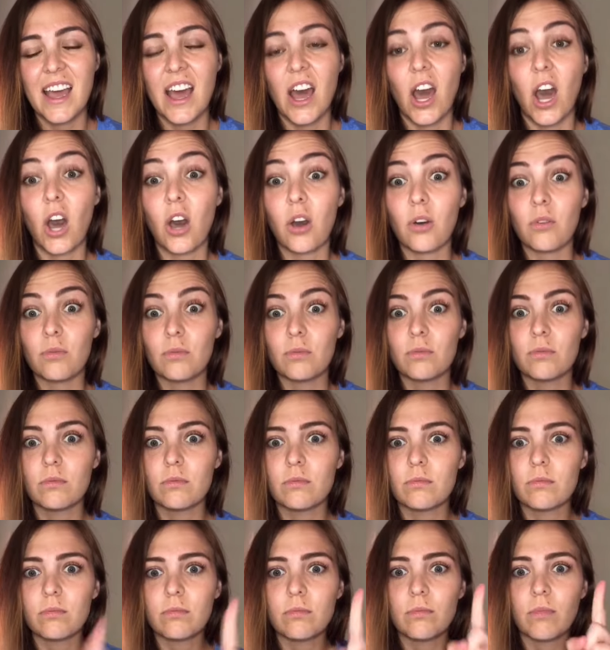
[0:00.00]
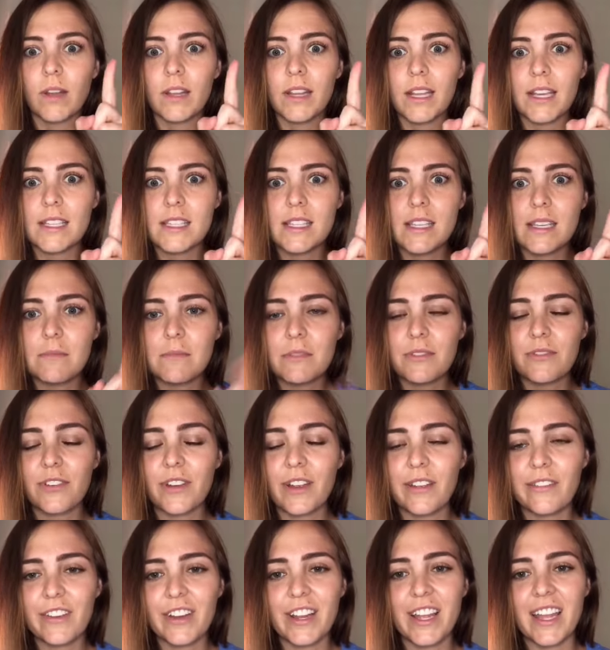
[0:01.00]
Oh, one last thing before
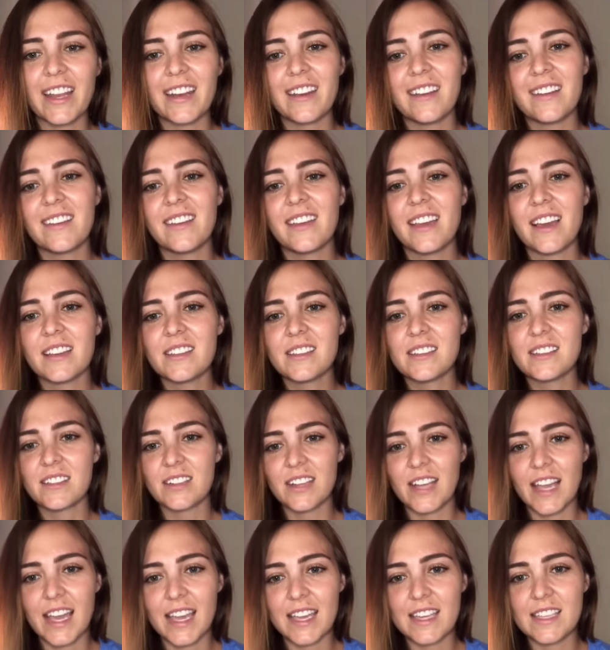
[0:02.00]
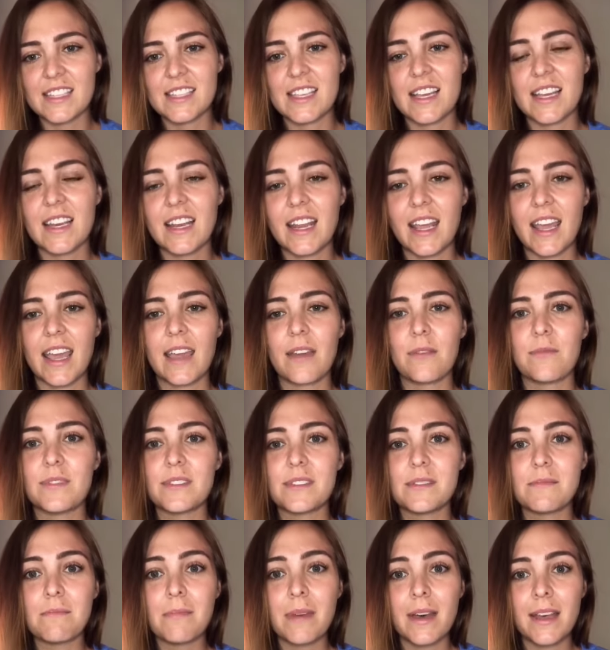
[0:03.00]
I forget. Yesterday, Sunday, was
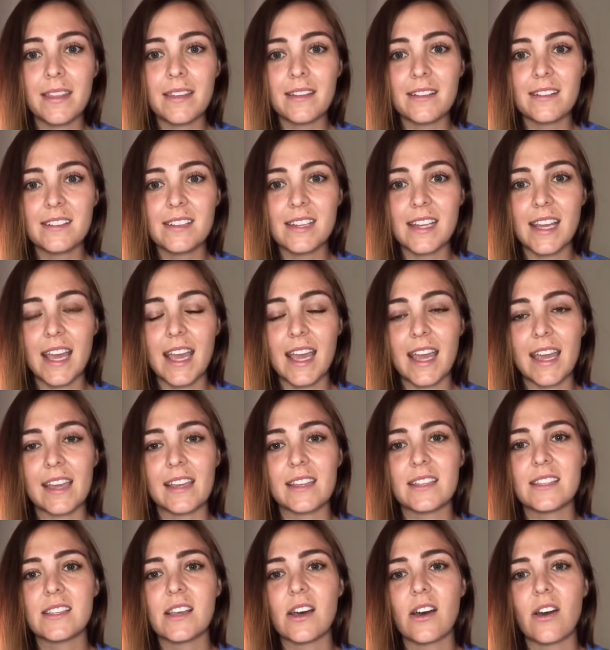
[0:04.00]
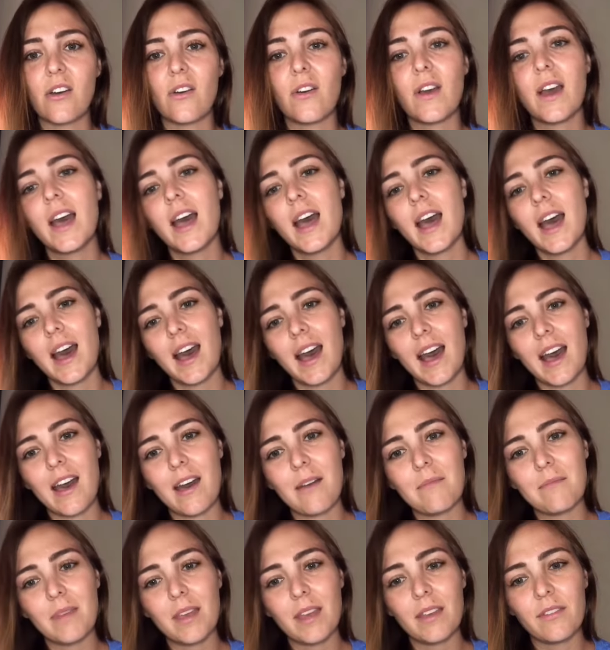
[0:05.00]
Mother's Day, so
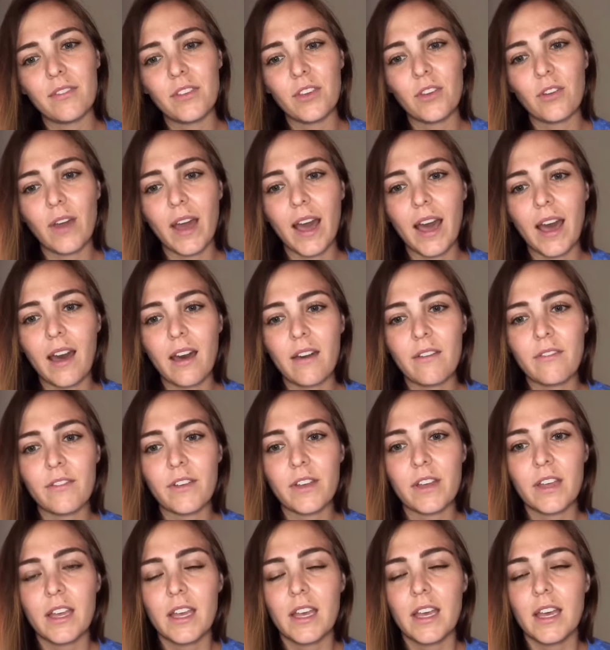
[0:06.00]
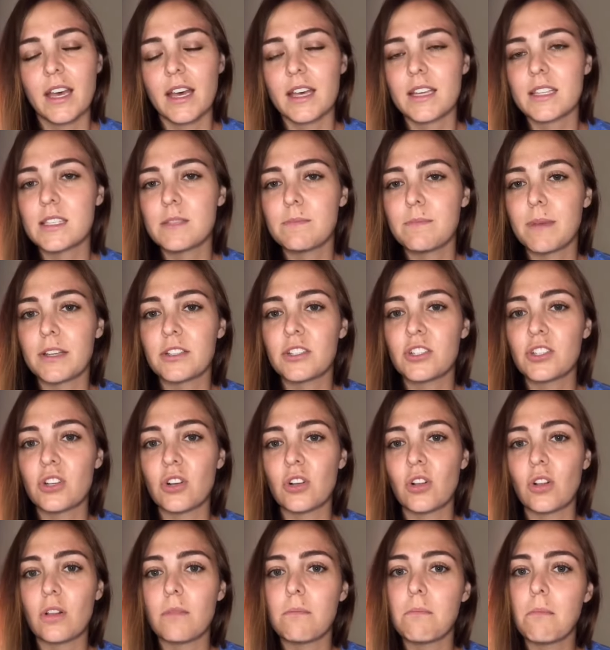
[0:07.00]
um, if you have a
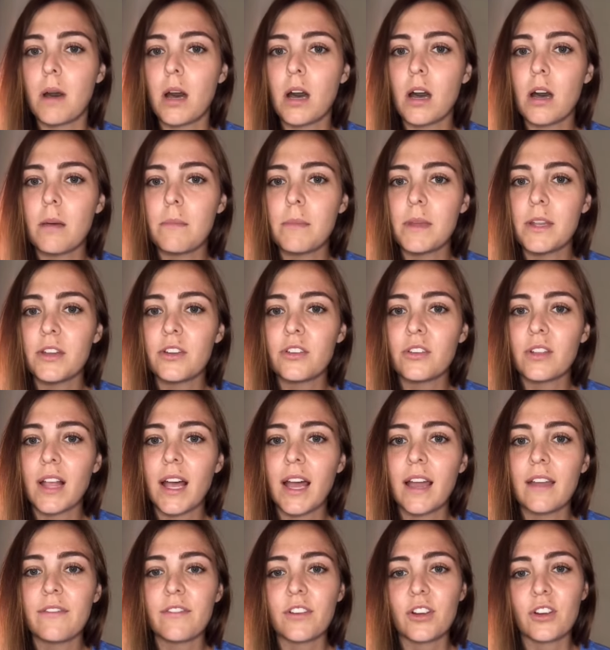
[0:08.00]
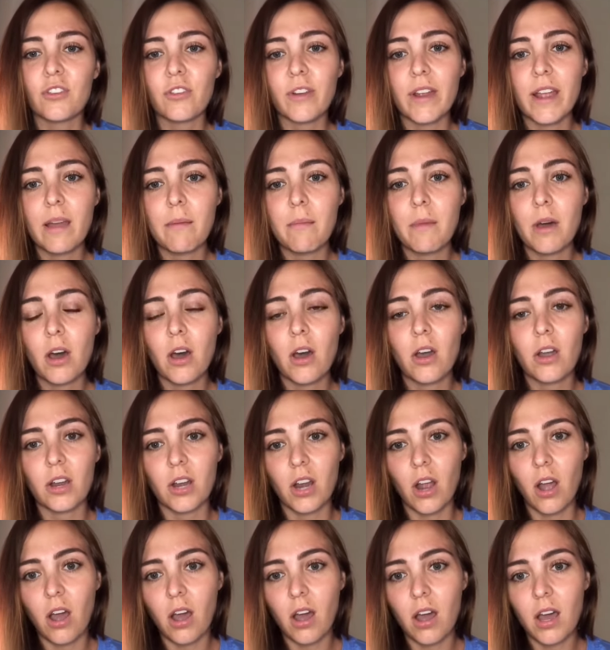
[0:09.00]
special mom in your life or grandma or
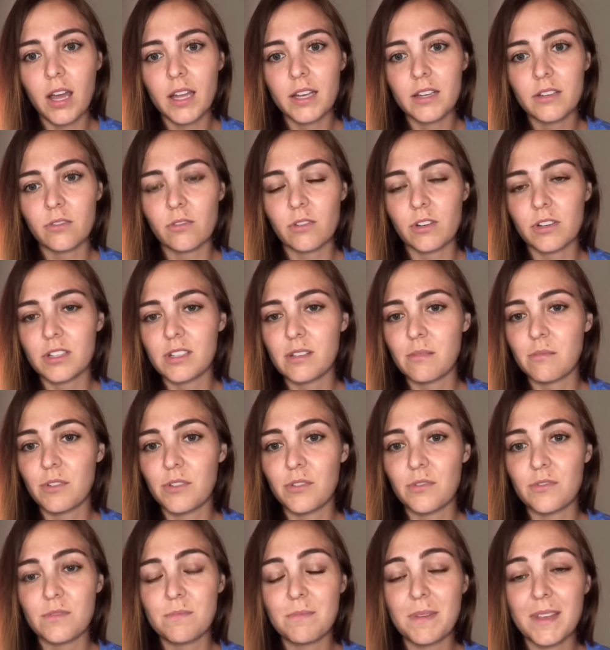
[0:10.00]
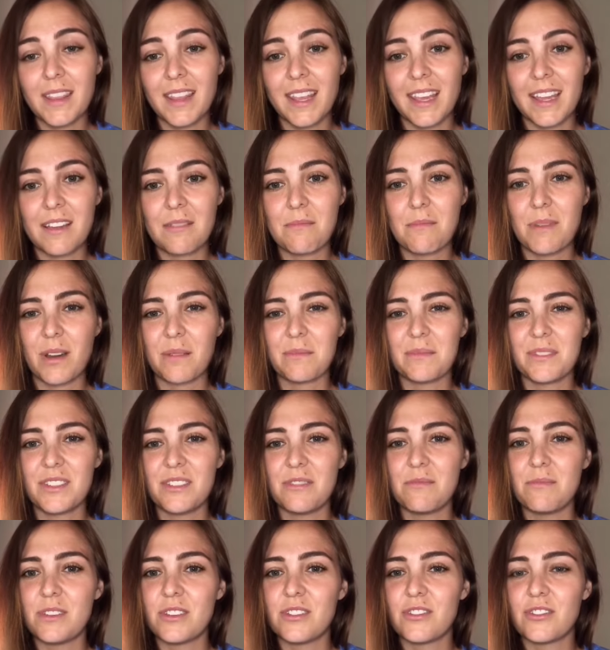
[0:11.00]
aunt or someone who's been like a mom too,
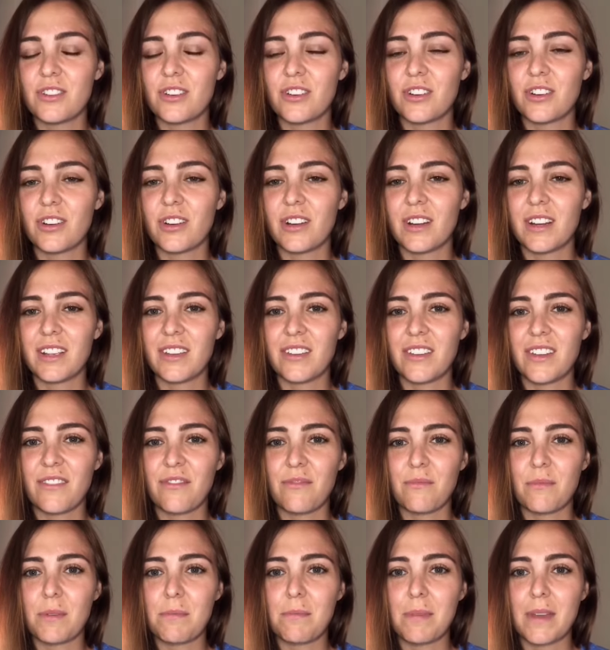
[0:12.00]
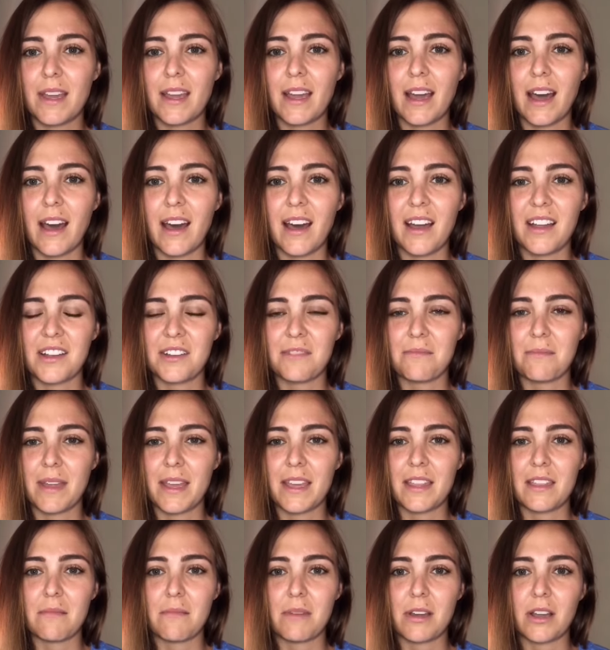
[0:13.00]
be sure you give them a big hug or
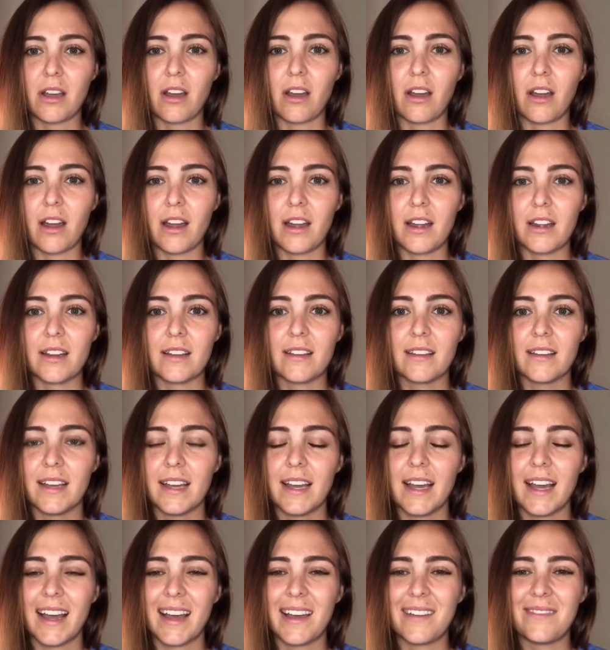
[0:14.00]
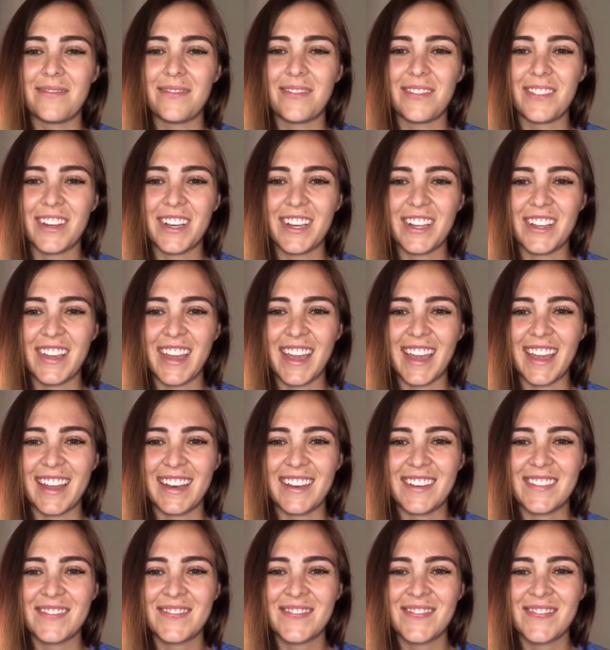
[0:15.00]
make them a card um, when you can.